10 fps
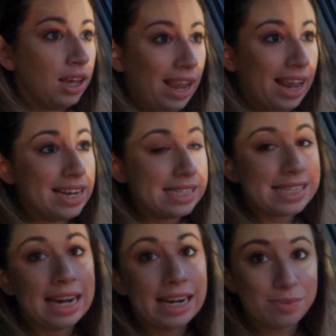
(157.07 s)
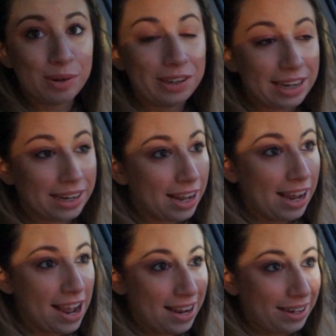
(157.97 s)
It is the next morning,
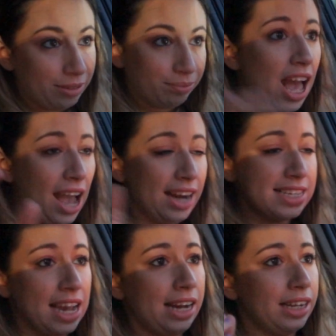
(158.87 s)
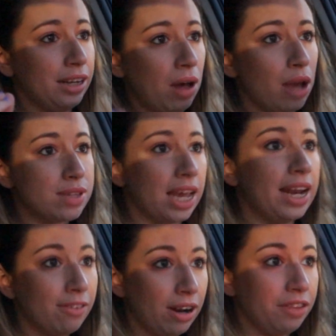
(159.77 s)
and I decided while I was
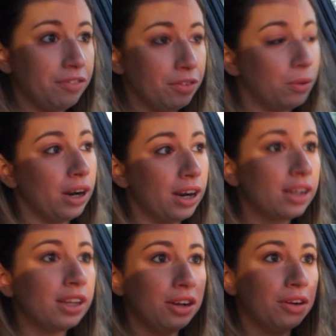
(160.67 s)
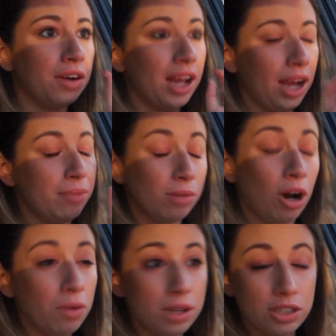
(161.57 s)
getting ready for work, you know, I, am
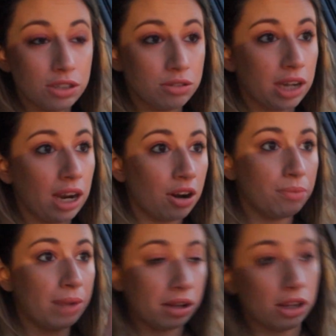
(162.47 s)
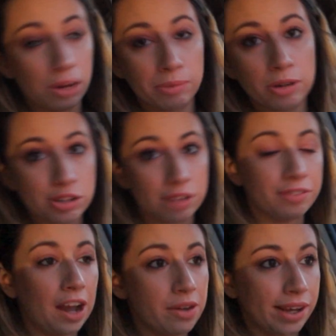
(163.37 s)
always so tired. My alarm goes off at
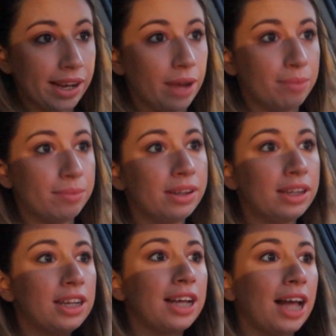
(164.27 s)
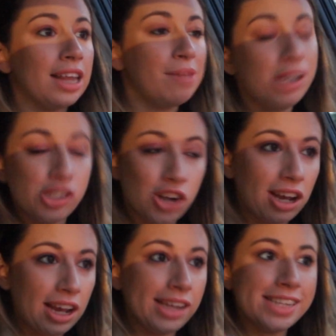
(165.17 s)
5 a.m. Let me
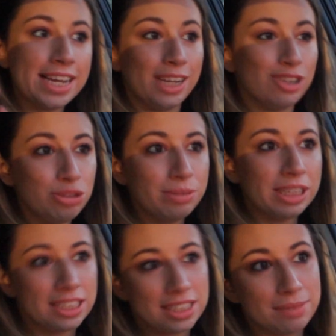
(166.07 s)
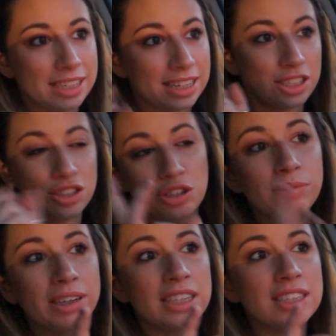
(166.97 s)
try taking two mints because two
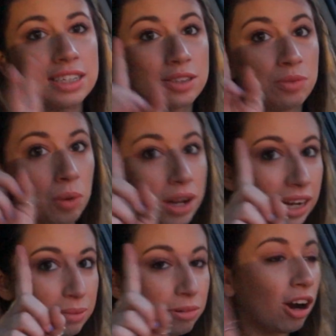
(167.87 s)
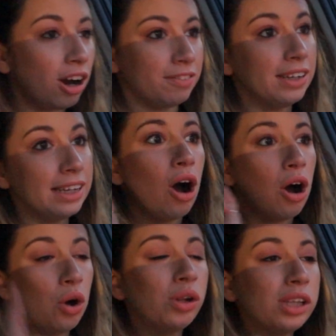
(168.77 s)
mints is one cup of coffee.
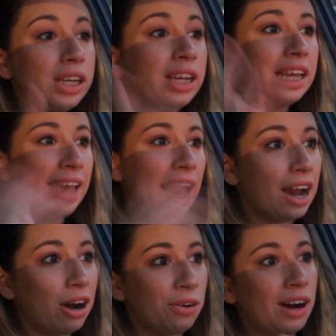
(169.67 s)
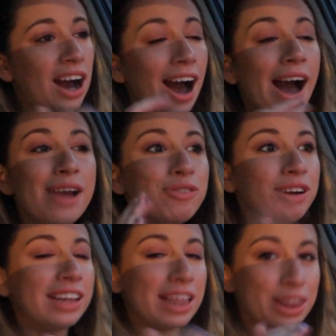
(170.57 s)
Holy cow. I
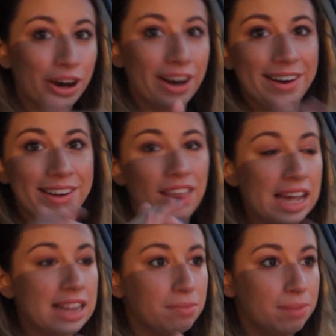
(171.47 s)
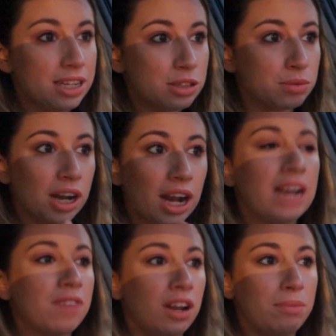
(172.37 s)
really thought that the mints were kind
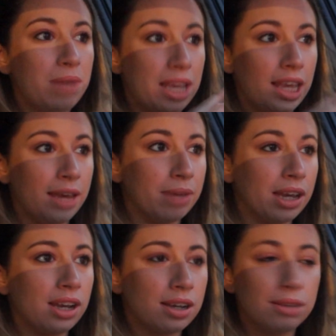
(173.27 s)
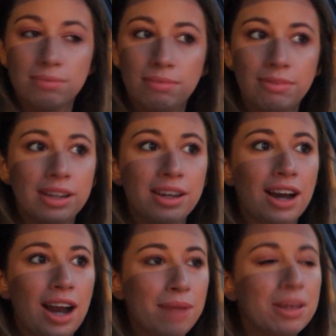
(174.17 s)
of gonna be a gimmick.
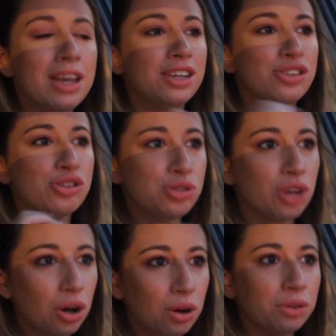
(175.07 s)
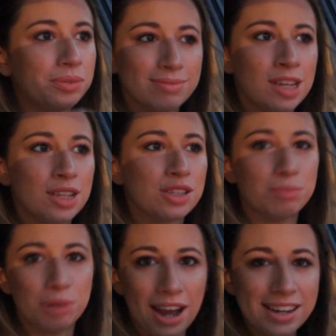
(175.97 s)
I'm like so
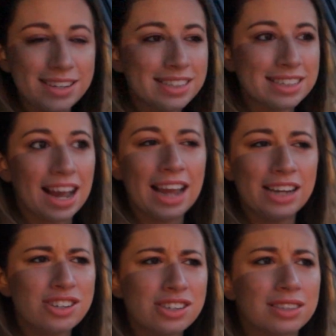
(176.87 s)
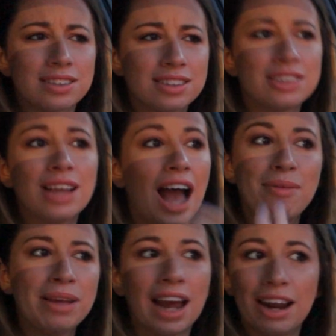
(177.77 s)
surprised. I just, I
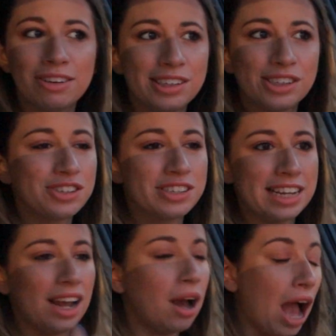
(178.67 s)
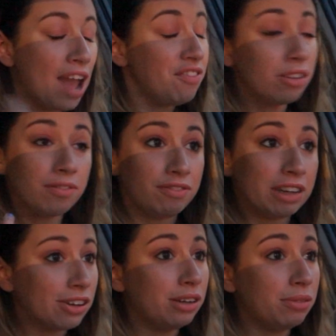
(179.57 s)
mean, I don't understand. I feel
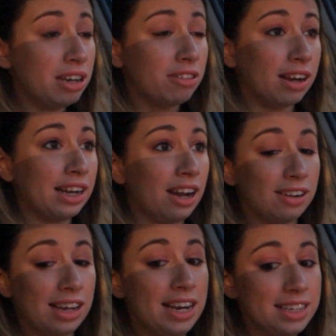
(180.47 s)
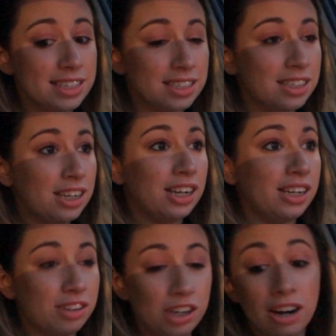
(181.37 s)
very awake right now. It is
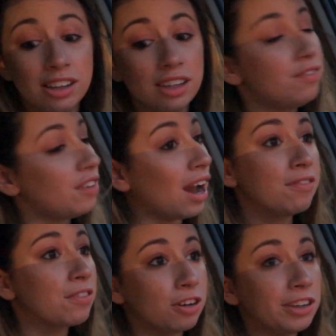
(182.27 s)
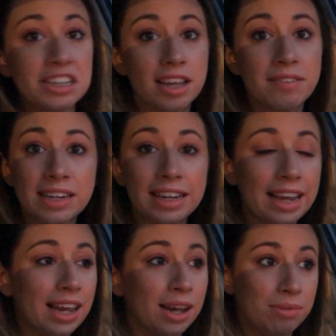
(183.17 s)
currently 5.37 a.m.